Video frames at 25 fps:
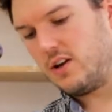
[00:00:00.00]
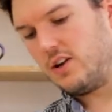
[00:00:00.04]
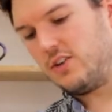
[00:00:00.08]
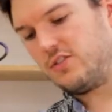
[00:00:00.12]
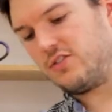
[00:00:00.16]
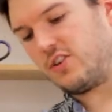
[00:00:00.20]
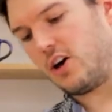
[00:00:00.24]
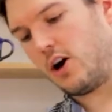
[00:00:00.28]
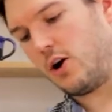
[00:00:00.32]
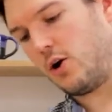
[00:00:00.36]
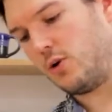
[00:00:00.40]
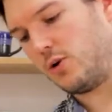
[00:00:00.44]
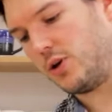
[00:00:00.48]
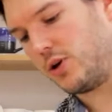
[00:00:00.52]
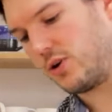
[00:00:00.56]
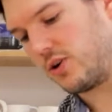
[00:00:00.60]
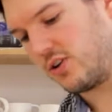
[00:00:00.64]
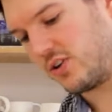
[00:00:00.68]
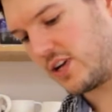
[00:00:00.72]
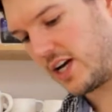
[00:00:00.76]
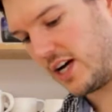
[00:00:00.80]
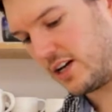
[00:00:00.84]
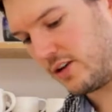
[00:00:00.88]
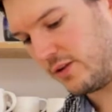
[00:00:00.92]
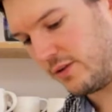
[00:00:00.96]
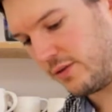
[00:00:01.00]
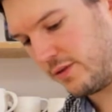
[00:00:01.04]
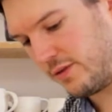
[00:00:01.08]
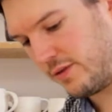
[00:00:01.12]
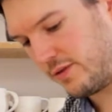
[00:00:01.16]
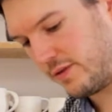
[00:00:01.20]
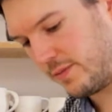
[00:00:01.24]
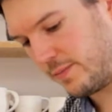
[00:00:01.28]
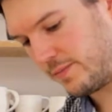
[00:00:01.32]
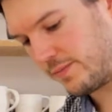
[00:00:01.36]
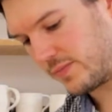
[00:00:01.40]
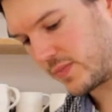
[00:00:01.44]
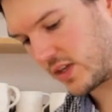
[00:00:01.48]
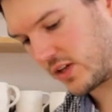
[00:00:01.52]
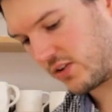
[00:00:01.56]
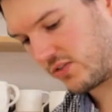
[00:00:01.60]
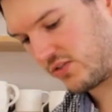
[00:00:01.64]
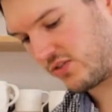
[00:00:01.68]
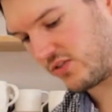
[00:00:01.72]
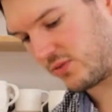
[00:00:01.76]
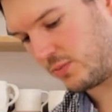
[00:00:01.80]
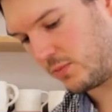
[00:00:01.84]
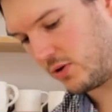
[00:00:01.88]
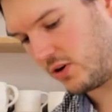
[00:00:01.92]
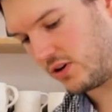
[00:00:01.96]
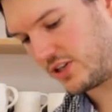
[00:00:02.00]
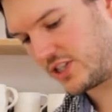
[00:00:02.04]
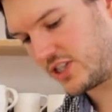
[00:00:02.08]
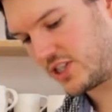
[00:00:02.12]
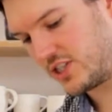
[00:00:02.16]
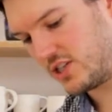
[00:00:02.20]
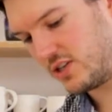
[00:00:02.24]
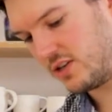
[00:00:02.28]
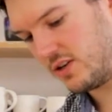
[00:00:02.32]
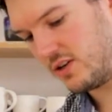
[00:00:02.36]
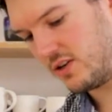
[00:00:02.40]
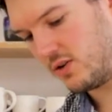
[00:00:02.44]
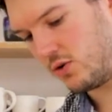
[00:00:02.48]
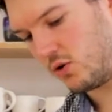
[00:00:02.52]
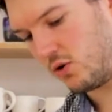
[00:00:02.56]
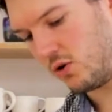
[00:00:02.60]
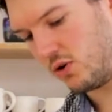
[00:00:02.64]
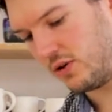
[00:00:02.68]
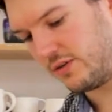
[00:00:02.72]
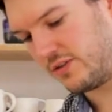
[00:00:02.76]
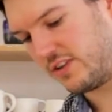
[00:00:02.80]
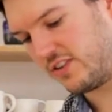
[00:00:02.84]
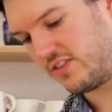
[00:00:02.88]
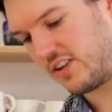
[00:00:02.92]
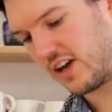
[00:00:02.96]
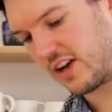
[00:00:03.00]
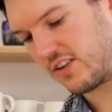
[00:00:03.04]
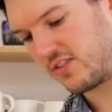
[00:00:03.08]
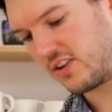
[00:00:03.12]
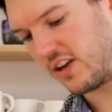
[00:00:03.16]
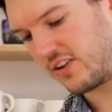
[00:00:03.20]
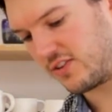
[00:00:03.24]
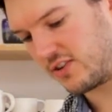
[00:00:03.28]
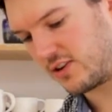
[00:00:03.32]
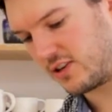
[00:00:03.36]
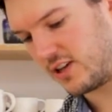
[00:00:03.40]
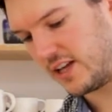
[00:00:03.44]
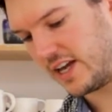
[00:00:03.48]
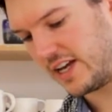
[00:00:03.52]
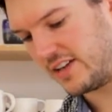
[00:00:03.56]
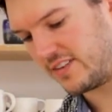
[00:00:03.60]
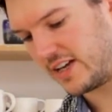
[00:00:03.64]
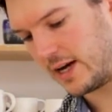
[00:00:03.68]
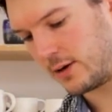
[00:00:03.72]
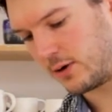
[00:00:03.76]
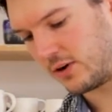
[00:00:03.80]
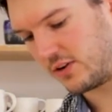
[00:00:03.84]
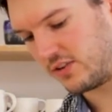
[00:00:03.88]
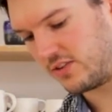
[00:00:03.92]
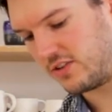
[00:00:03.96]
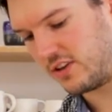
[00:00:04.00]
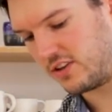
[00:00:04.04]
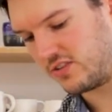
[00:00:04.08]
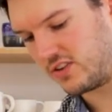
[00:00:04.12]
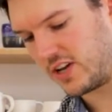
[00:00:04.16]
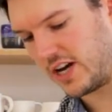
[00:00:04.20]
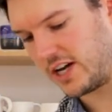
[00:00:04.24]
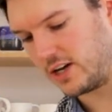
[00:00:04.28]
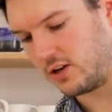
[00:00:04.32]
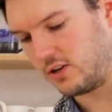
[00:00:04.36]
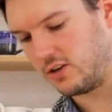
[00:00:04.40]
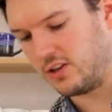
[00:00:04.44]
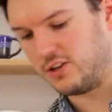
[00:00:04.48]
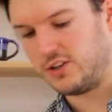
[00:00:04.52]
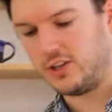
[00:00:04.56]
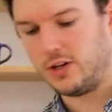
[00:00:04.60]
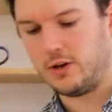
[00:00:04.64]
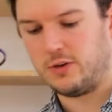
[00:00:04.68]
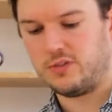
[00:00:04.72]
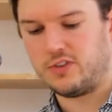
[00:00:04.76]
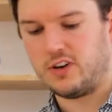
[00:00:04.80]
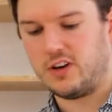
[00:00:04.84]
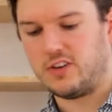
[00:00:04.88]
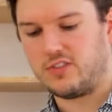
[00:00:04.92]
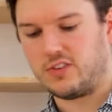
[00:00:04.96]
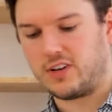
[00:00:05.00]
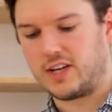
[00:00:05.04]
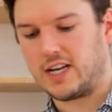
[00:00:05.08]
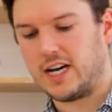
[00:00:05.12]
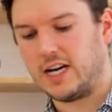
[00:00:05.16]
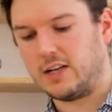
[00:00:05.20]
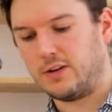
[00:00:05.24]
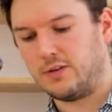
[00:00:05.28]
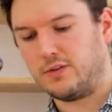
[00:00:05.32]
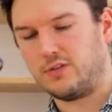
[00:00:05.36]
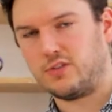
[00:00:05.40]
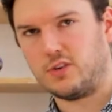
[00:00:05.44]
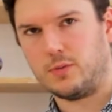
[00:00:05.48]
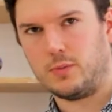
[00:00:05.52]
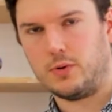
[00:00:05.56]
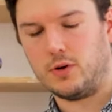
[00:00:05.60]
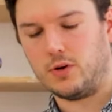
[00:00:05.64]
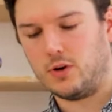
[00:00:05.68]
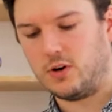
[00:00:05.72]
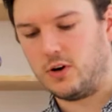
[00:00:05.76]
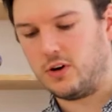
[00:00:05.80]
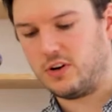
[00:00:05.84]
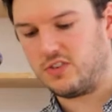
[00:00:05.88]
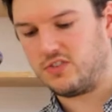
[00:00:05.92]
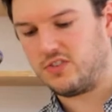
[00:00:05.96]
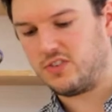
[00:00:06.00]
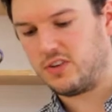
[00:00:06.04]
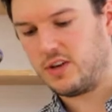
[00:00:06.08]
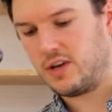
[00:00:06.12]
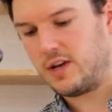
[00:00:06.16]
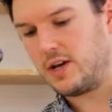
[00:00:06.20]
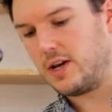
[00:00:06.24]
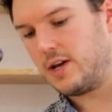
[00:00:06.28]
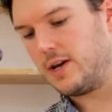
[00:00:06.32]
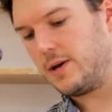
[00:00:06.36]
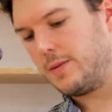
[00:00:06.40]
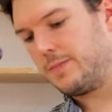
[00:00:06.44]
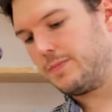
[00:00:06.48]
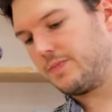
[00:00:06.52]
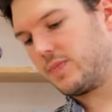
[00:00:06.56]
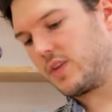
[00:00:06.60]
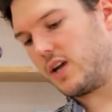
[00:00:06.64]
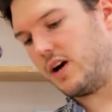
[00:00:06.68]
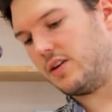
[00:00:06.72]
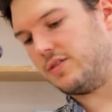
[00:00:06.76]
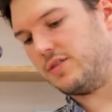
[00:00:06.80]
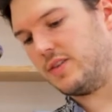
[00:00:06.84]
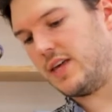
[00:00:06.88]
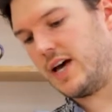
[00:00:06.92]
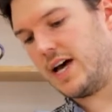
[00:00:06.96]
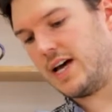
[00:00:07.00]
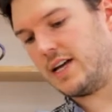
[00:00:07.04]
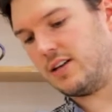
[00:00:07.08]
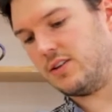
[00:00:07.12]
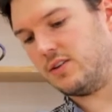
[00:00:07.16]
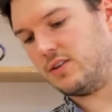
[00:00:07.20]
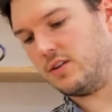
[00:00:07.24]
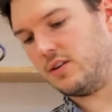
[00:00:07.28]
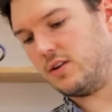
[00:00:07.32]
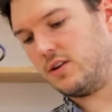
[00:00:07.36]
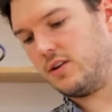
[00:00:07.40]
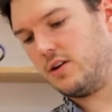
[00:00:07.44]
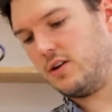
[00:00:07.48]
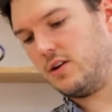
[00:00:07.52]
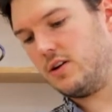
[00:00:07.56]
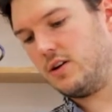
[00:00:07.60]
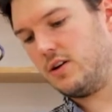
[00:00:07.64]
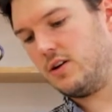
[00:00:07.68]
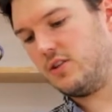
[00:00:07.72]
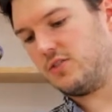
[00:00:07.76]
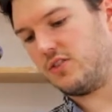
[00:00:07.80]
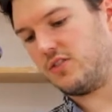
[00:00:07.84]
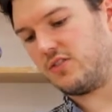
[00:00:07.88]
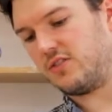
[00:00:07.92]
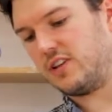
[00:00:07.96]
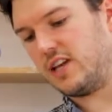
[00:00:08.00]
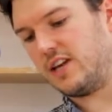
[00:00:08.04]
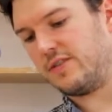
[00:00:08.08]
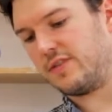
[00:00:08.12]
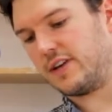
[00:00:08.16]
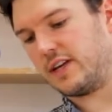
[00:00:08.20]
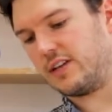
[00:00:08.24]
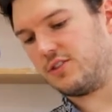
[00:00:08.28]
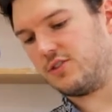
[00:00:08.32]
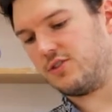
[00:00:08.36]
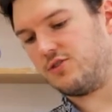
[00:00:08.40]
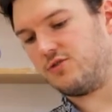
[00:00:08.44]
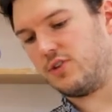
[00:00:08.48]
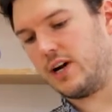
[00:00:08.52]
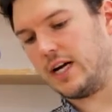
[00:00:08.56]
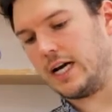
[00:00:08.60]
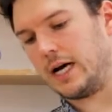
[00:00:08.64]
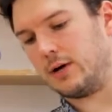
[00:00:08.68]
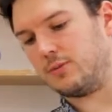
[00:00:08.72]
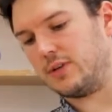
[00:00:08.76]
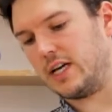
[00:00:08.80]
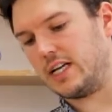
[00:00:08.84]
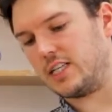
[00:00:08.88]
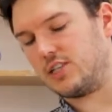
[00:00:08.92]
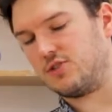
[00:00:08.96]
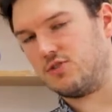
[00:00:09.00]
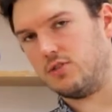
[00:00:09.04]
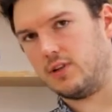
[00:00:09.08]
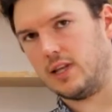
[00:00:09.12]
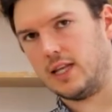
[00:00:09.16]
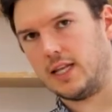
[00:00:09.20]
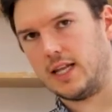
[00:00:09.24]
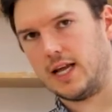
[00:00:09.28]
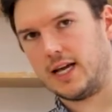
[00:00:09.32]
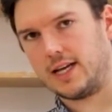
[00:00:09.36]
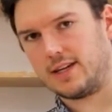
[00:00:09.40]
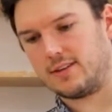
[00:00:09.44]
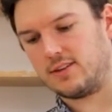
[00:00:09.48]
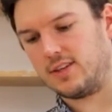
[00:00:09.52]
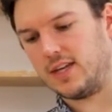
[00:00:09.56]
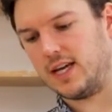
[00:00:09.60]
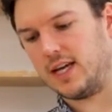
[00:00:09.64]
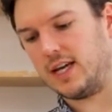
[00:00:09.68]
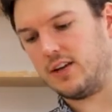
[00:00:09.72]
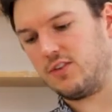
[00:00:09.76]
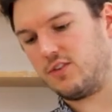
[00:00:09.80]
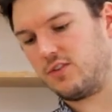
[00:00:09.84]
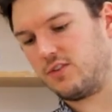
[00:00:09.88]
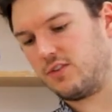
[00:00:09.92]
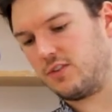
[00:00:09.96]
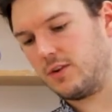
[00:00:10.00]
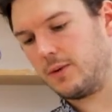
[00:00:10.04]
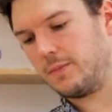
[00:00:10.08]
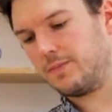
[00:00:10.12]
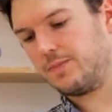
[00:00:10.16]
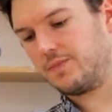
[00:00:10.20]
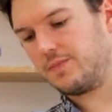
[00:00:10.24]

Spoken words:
So you can kind of smush all of this excess clay down onto the tile and use it as a kind of support, and then just leaving it to dry out naturally like this.